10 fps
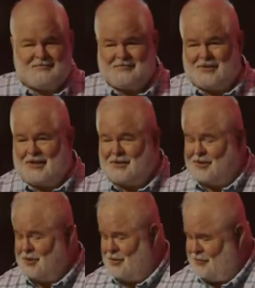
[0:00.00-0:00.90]
oh, I
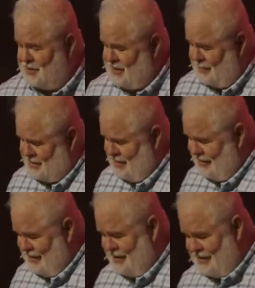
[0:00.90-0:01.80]
could go off on topics.
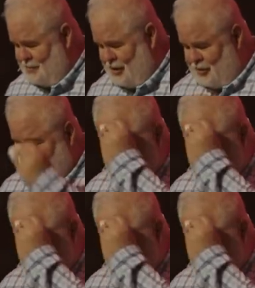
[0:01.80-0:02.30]
I'll leave them alone.